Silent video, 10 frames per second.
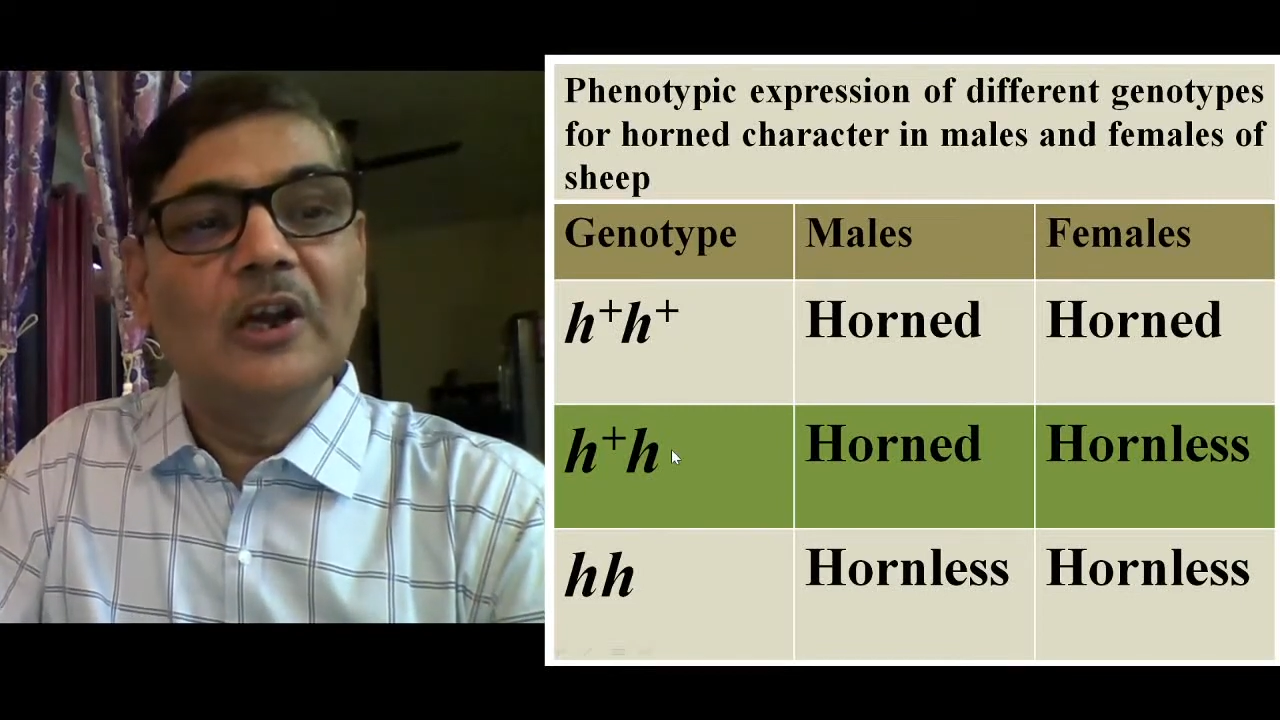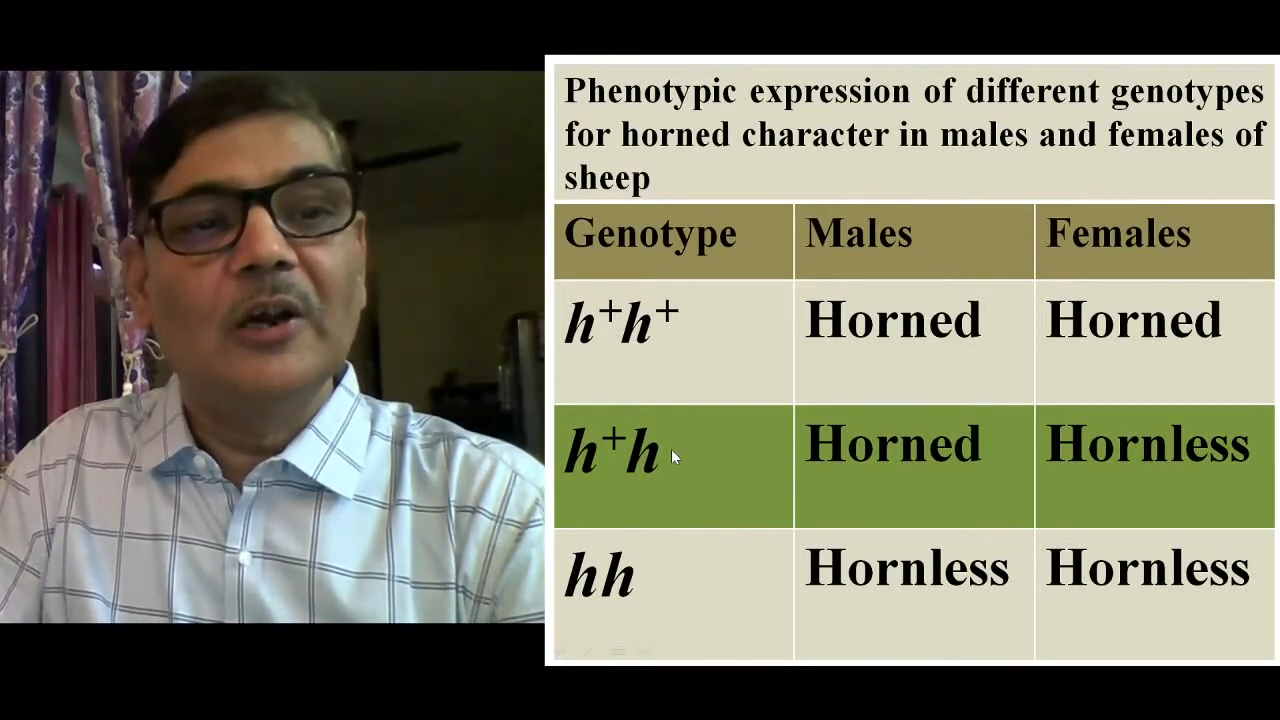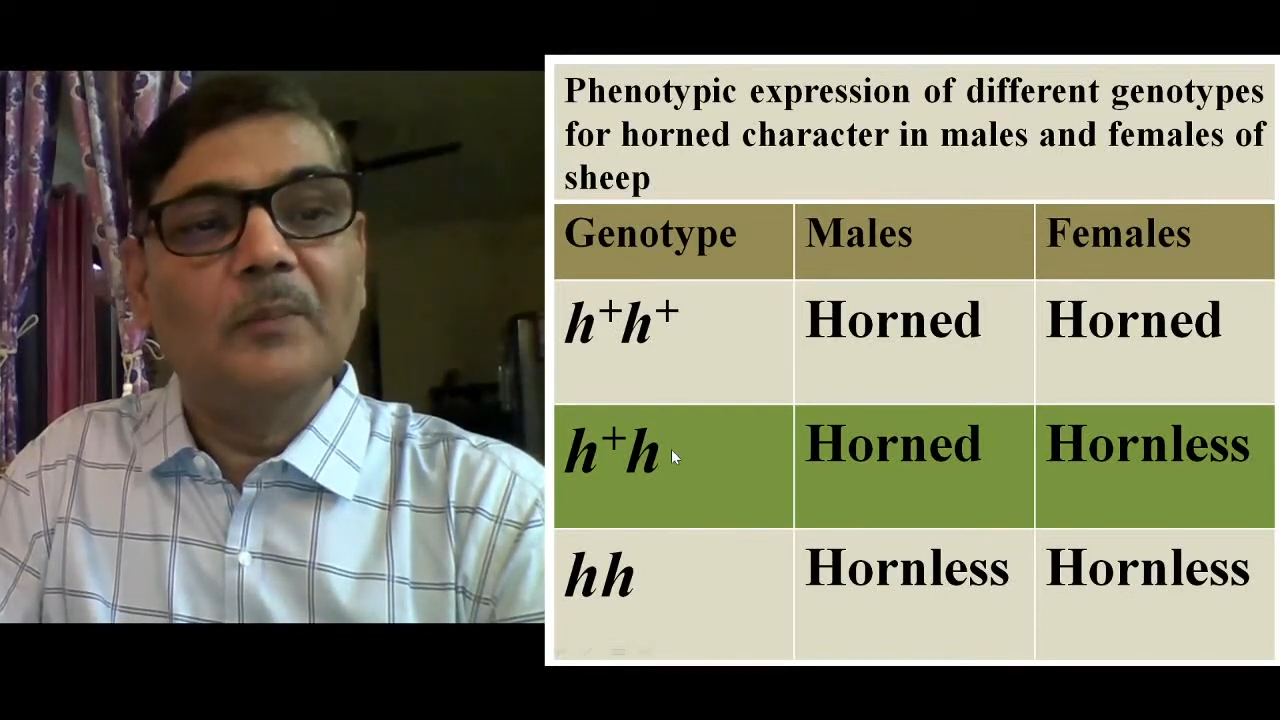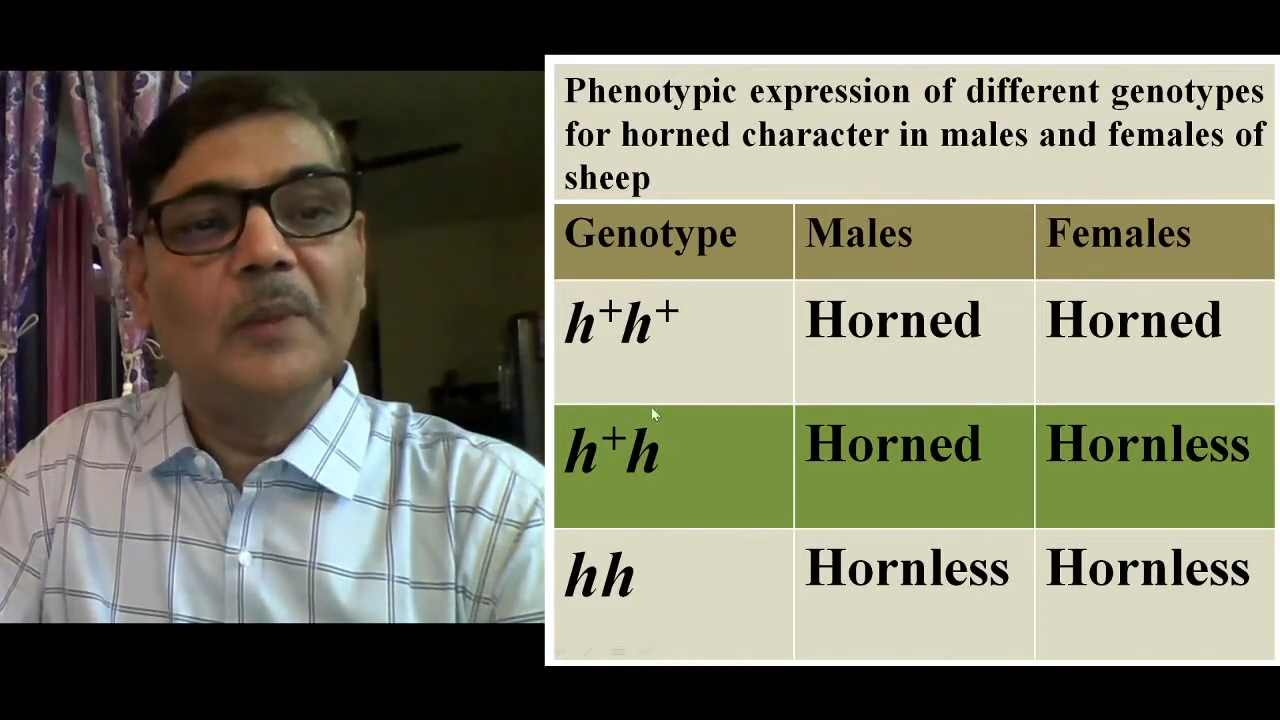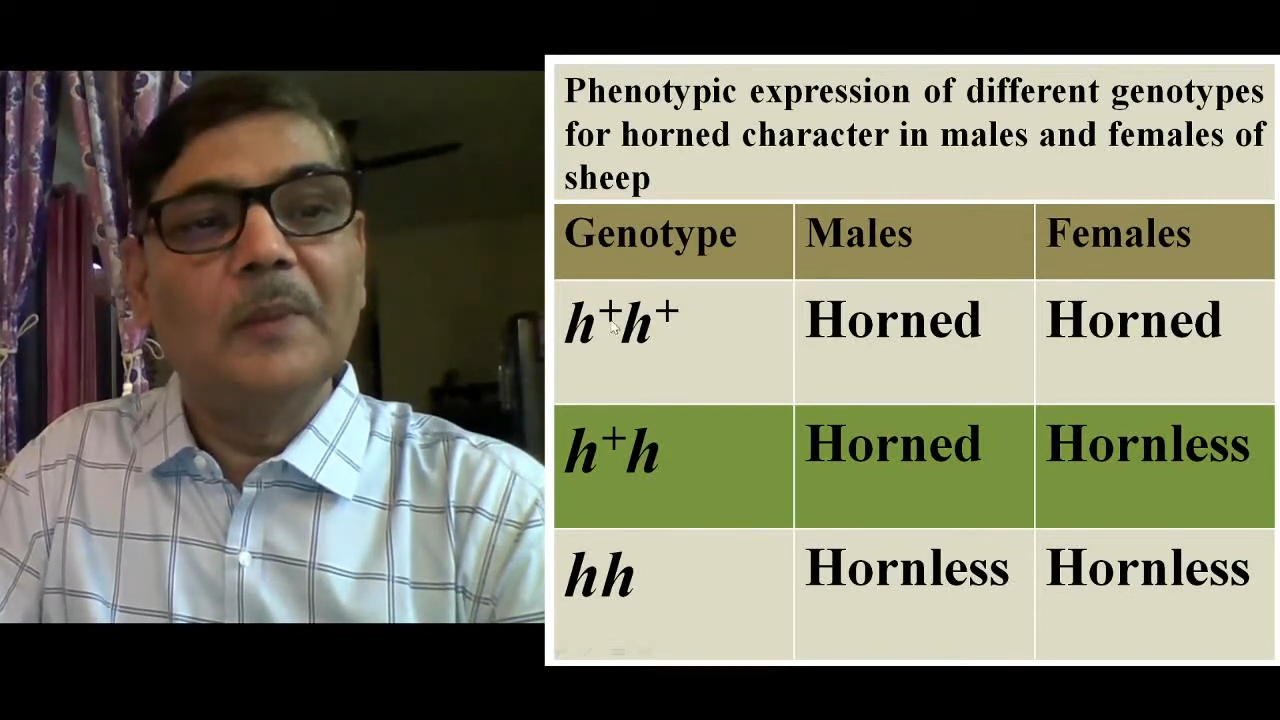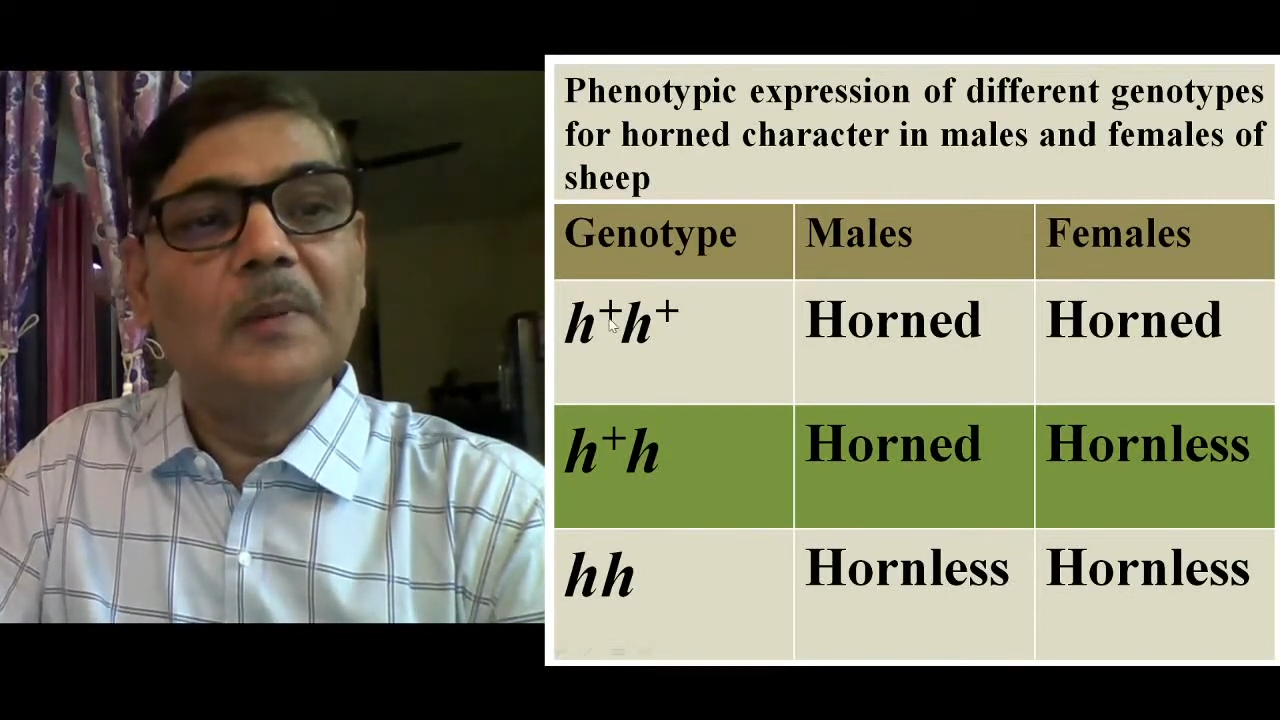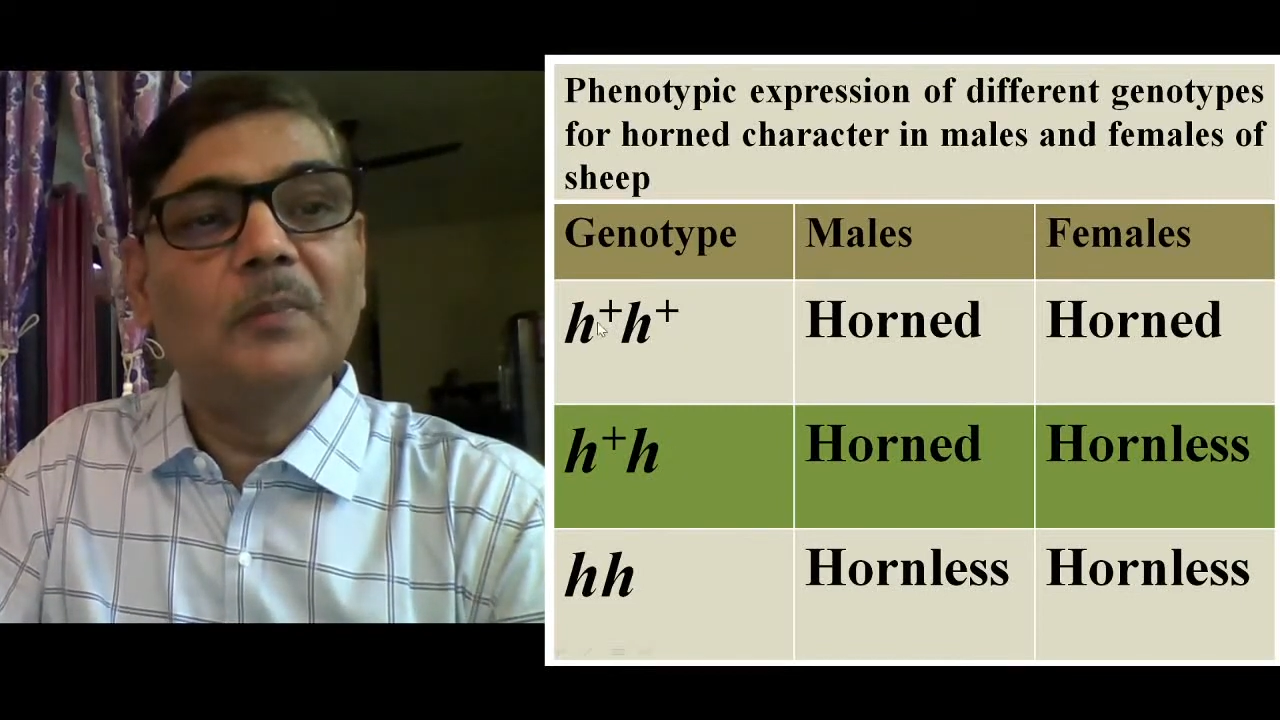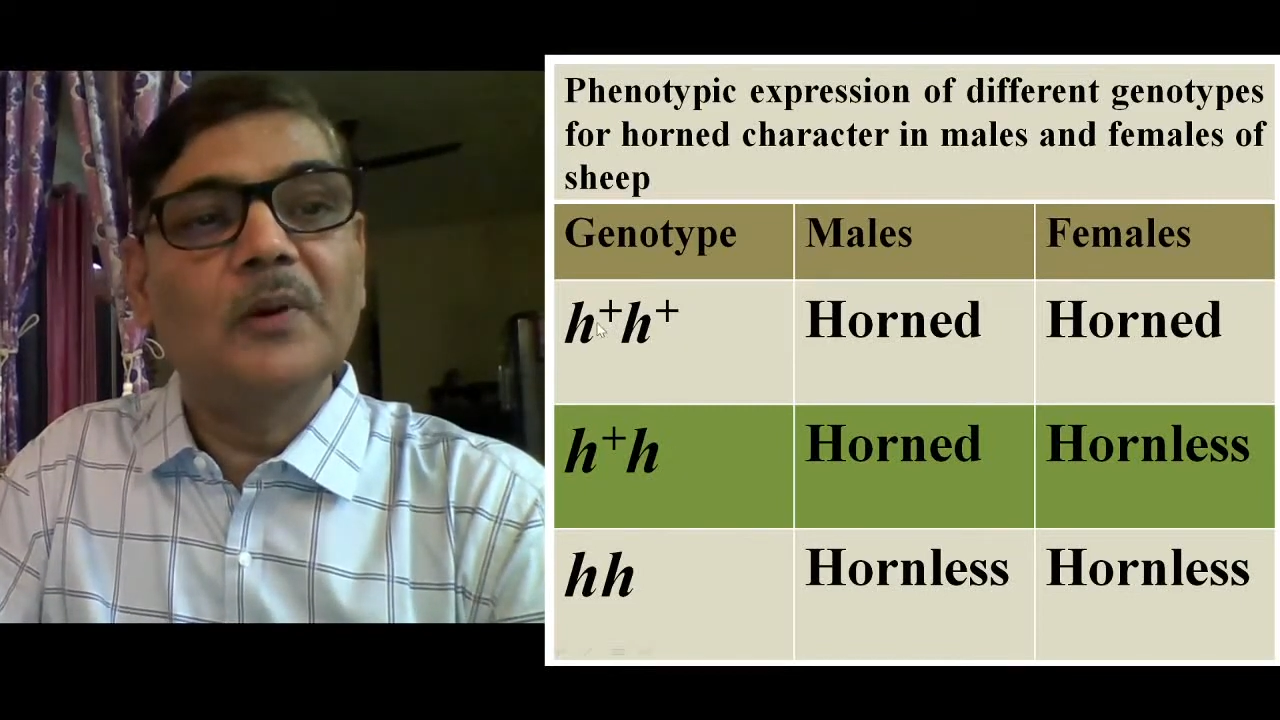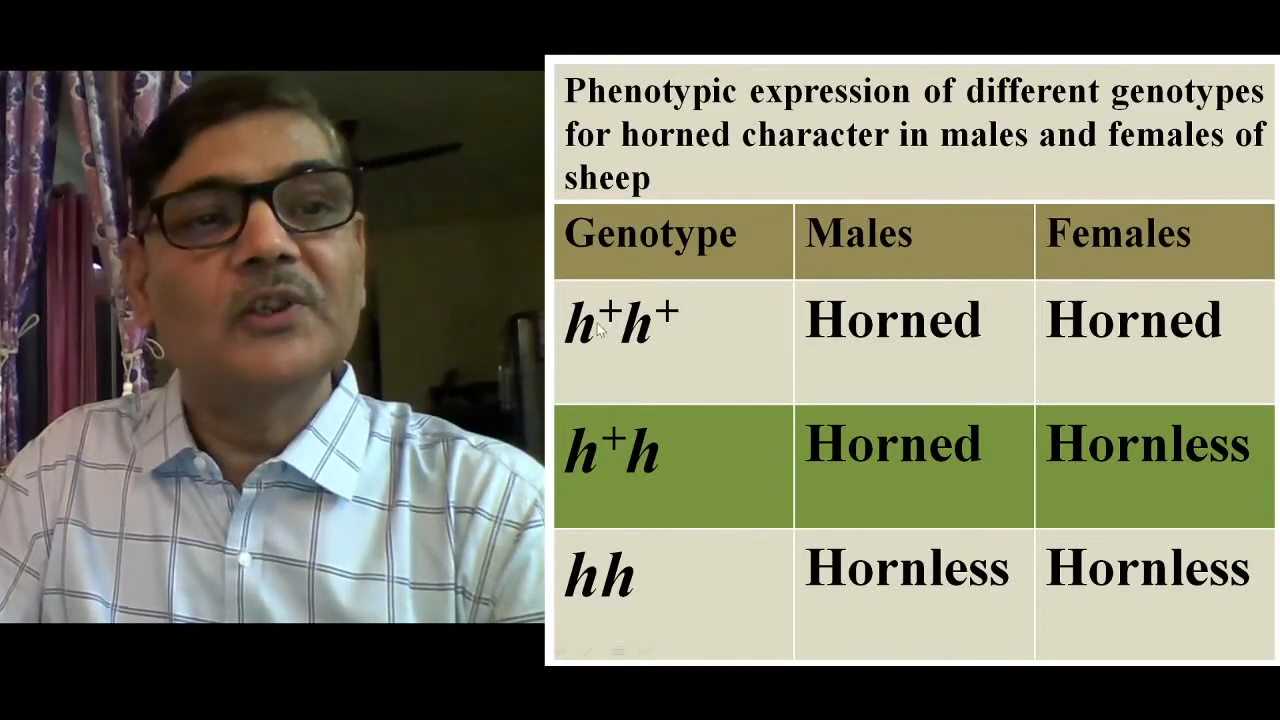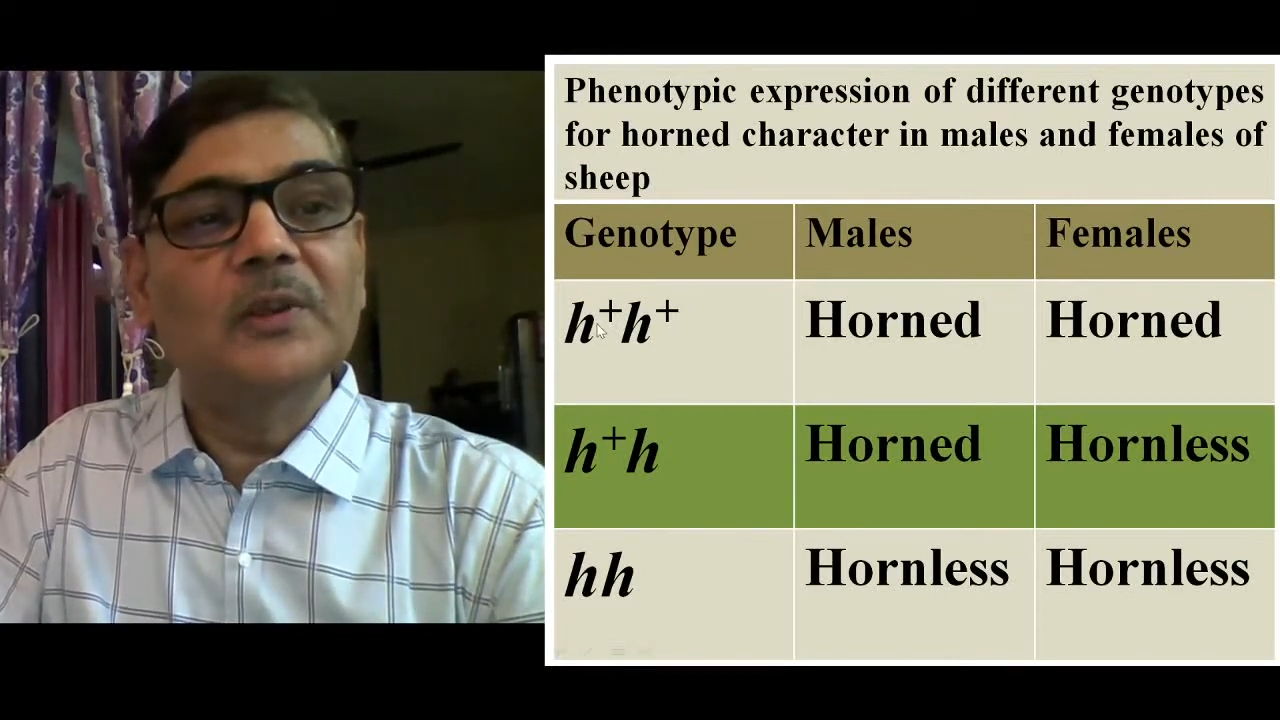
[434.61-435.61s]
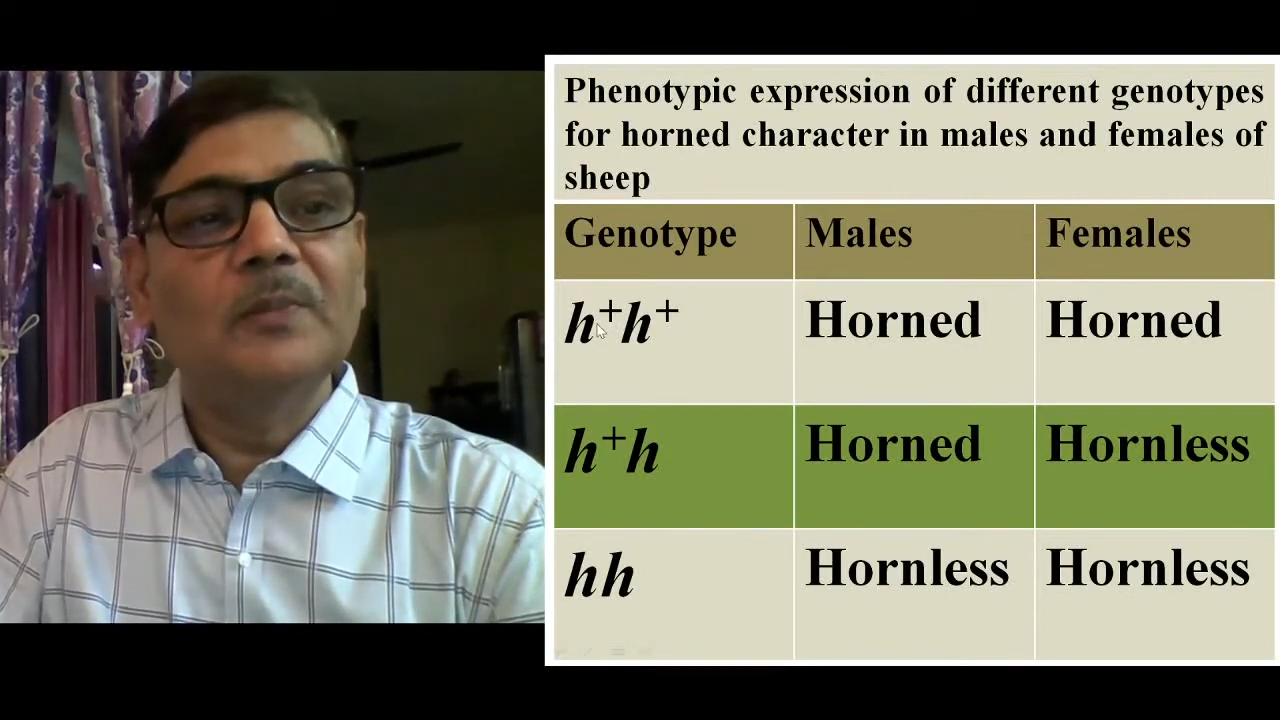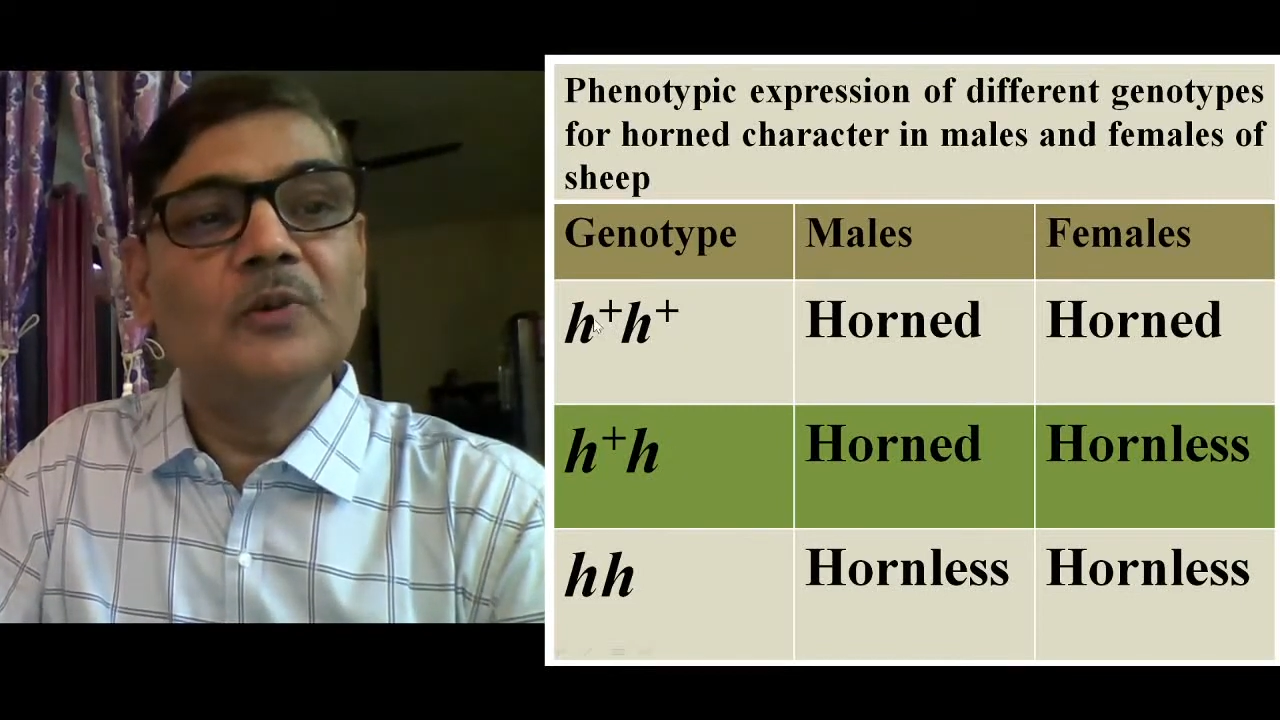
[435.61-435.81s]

may be possible